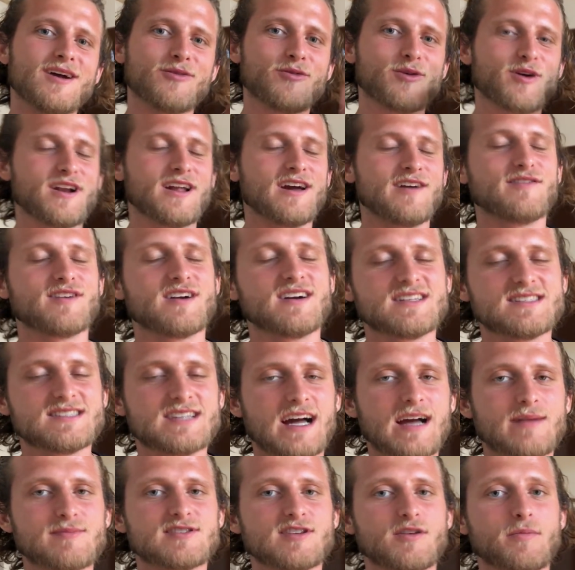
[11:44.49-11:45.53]
We're going to have a good
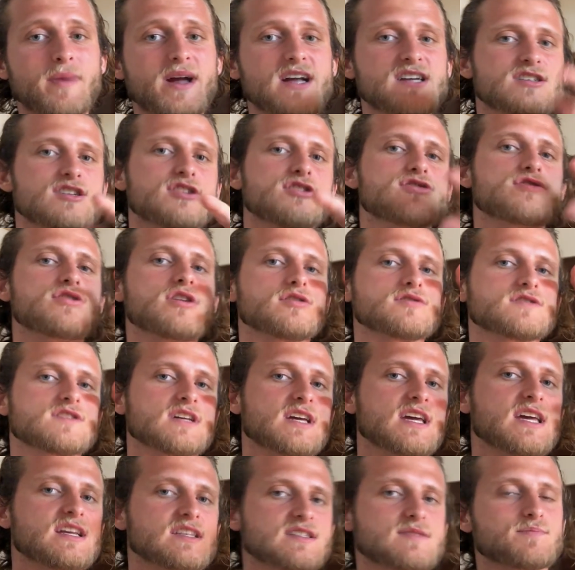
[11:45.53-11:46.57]
time. So make sure you go
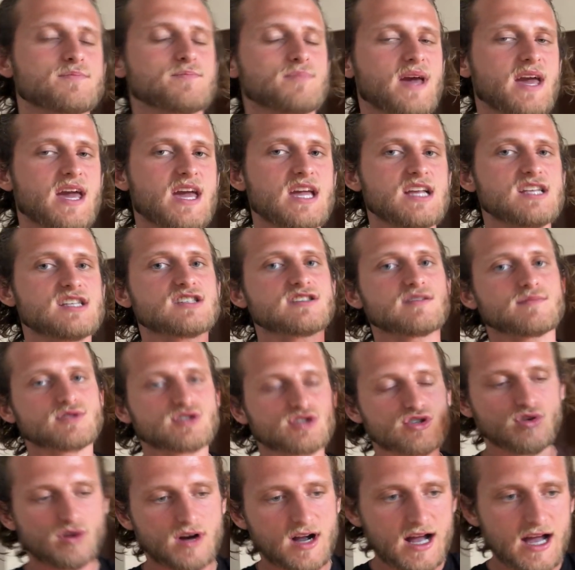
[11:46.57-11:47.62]
to his page,
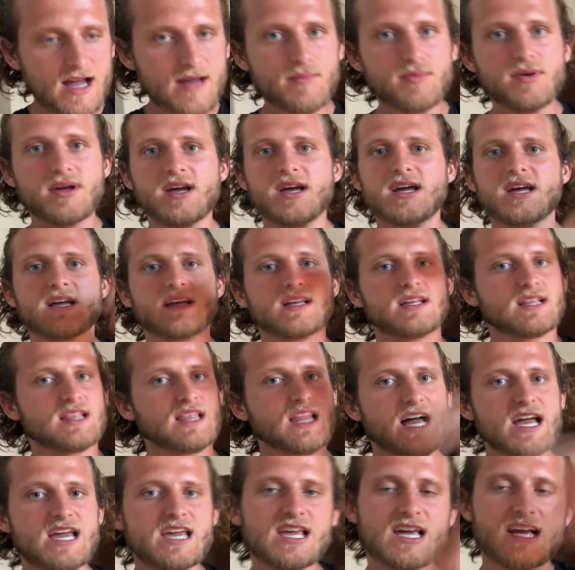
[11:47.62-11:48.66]
subscribe,
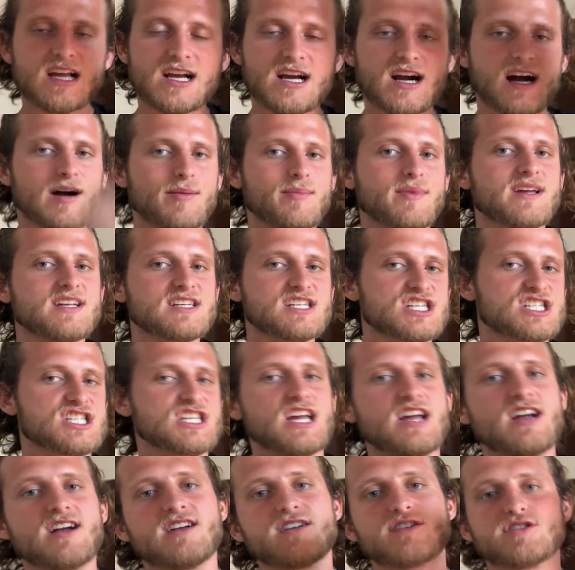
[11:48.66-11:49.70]
like, comment,
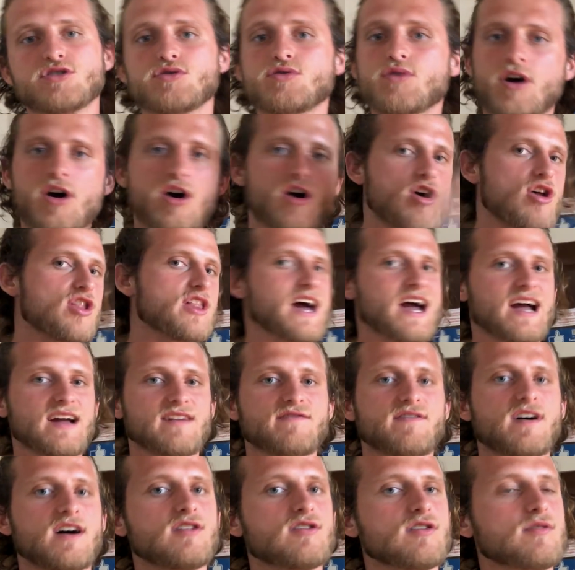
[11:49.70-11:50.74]
share, do all
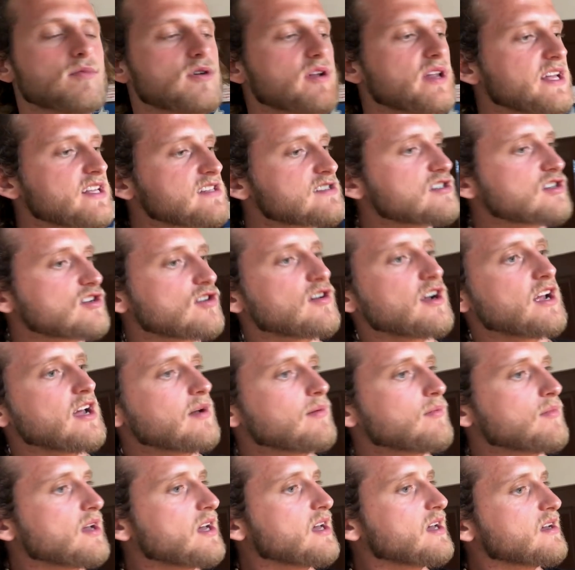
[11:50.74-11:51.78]
that. Follow him on
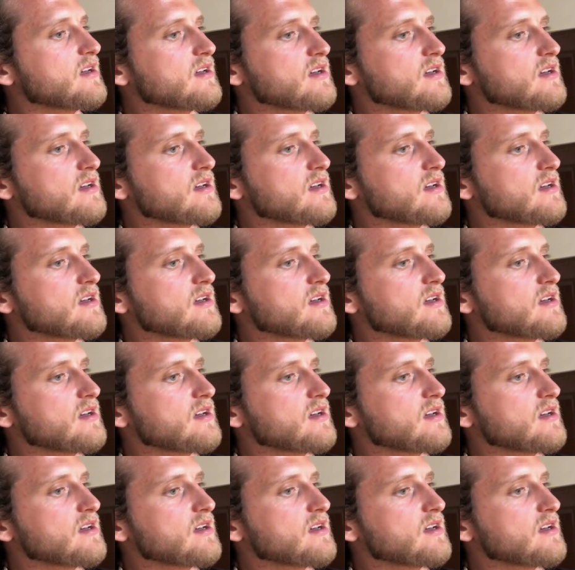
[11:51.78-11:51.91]
Instagram.